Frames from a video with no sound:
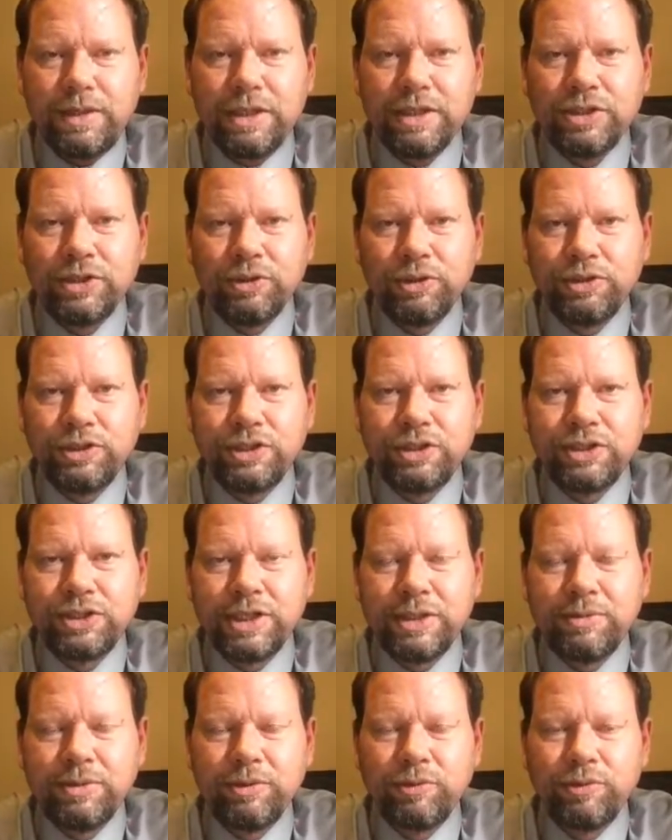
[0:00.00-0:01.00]
So it just
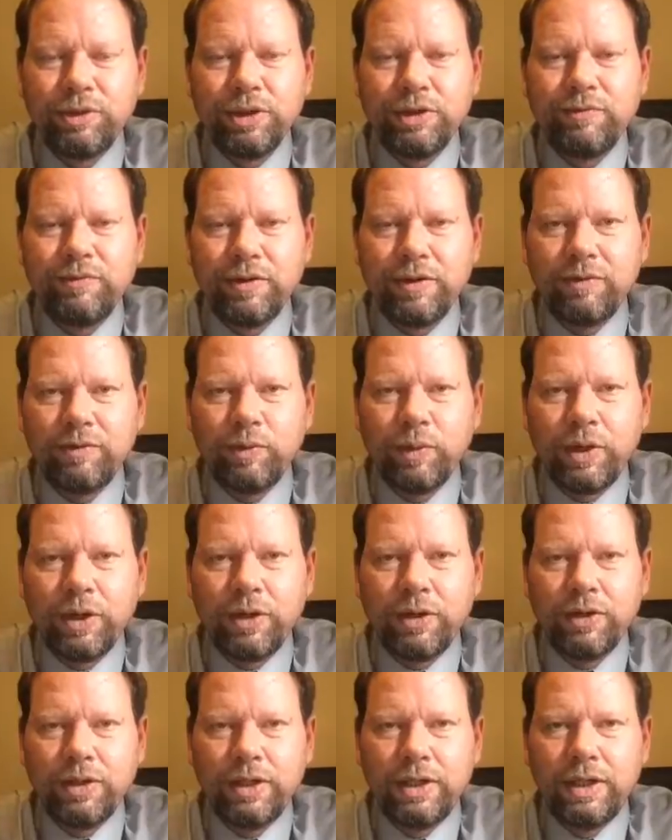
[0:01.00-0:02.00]
seemed to really fit
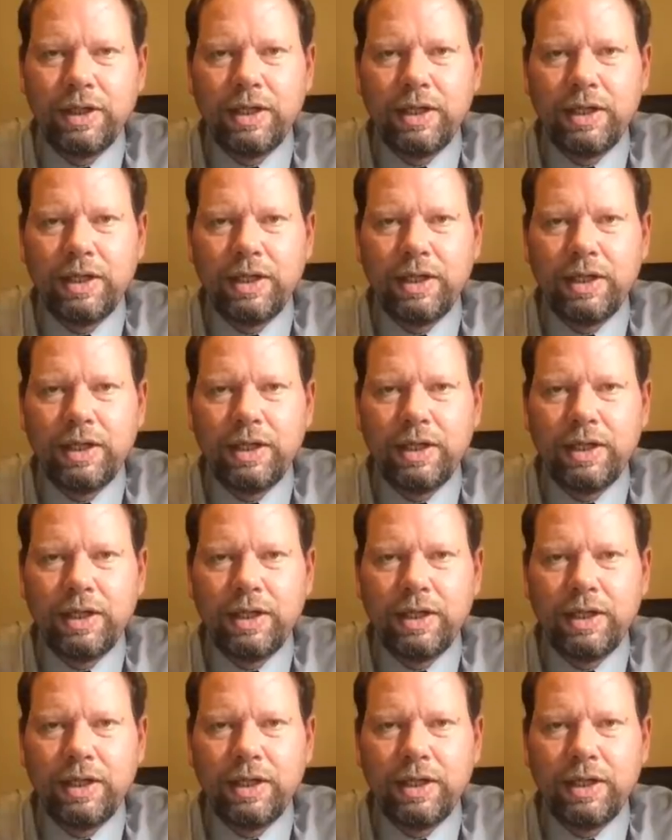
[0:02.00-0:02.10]
well.